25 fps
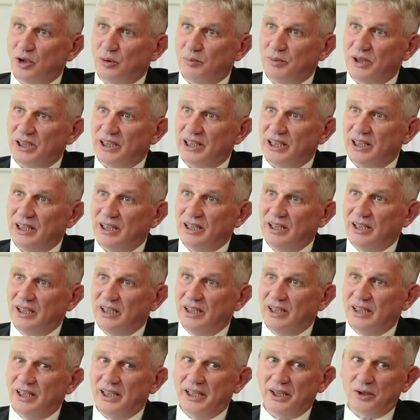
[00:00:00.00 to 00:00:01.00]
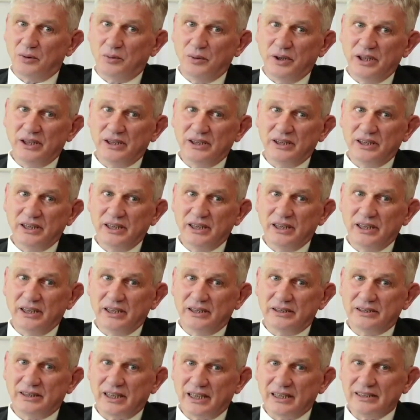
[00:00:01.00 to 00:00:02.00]
a linguistic
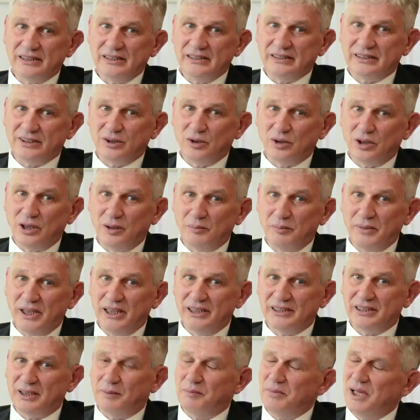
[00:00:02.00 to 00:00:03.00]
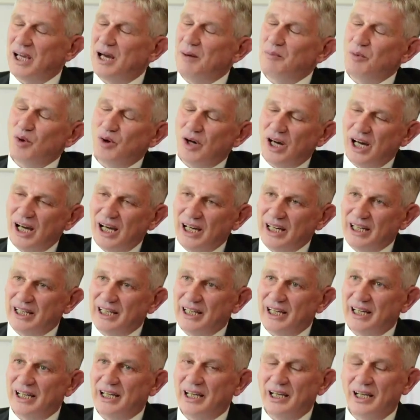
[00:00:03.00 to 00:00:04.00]
asset. I mean,
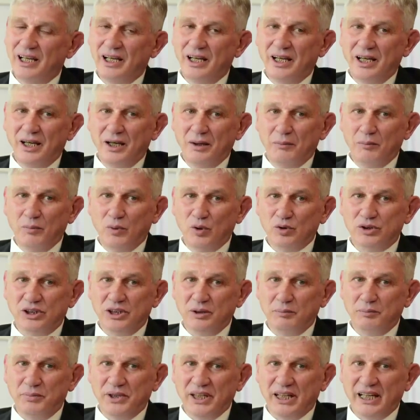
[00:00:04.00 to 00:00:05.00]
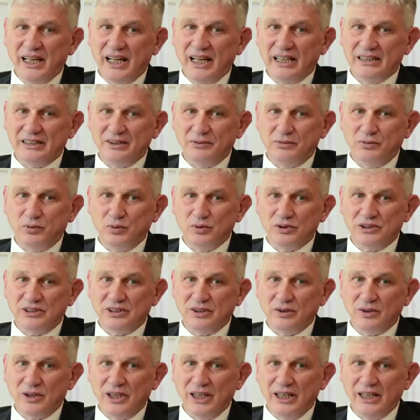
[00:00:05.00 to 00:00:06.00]
it implies also the understanding of
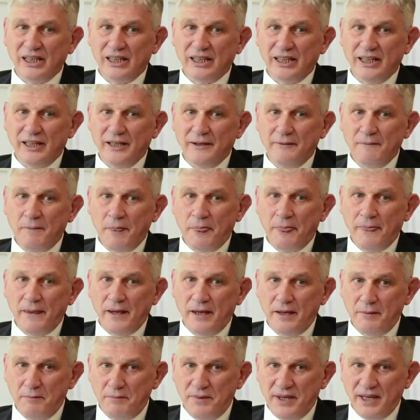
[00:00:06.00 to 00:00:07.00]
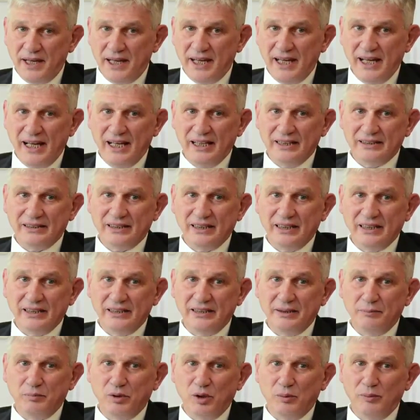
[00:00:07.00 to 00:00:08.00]
the reality we're working.
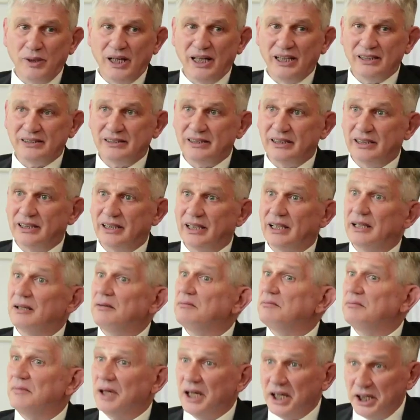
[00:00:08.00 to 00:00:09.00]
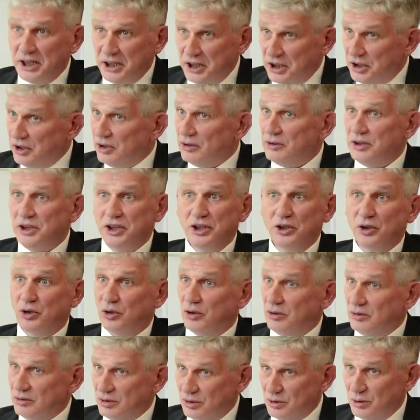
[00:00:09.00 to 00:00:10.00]
So we
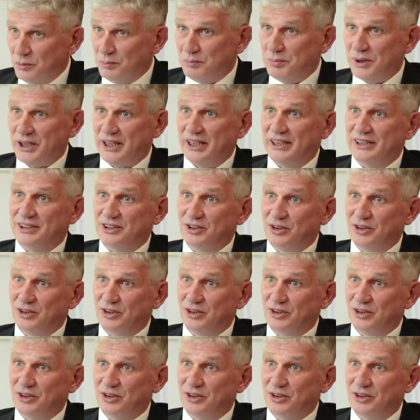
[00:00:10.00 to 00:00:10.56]
have